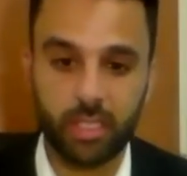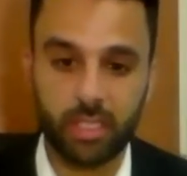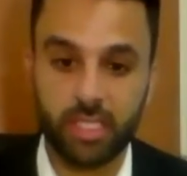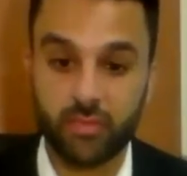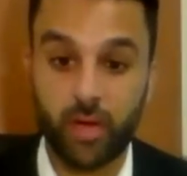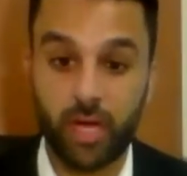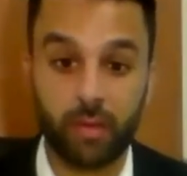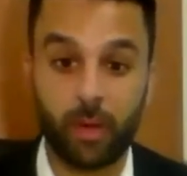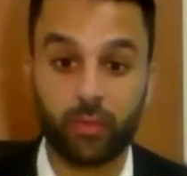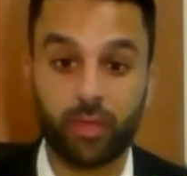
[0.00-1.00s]
in Israel, and
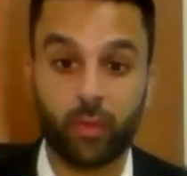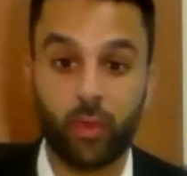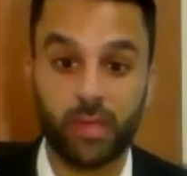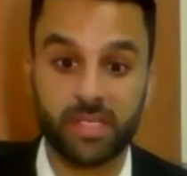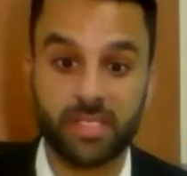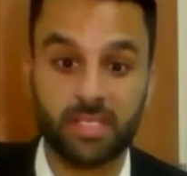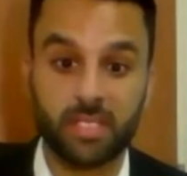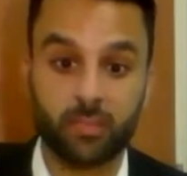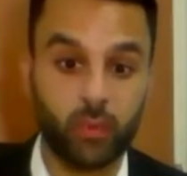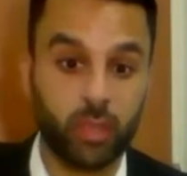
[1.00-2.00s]
about the
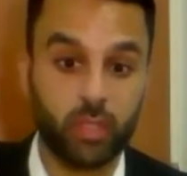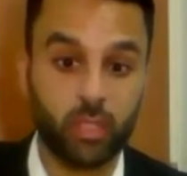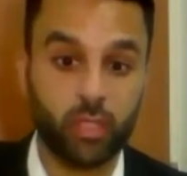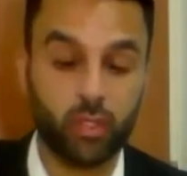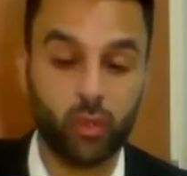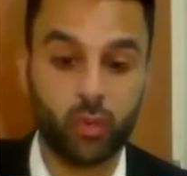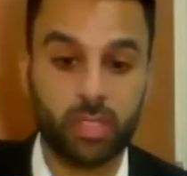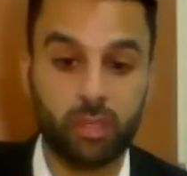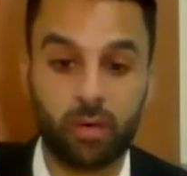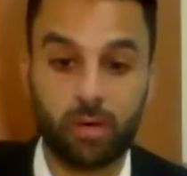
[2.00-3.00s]
coexistence between uh, Jews
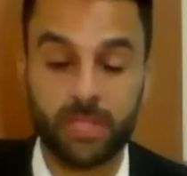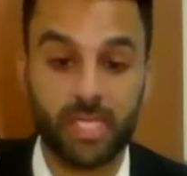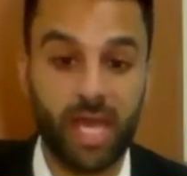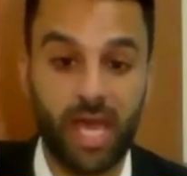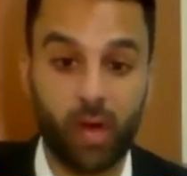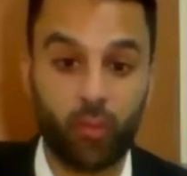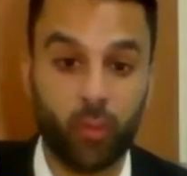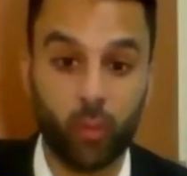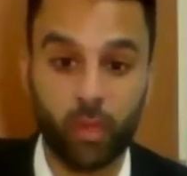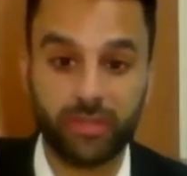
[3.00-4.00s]
and Arabs and how they
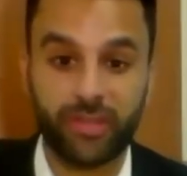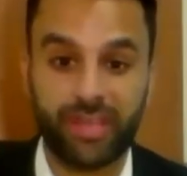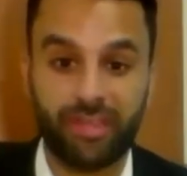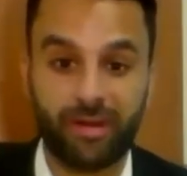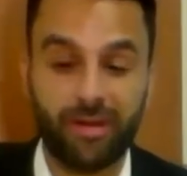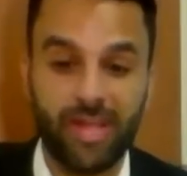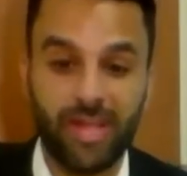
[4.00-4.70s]
work together,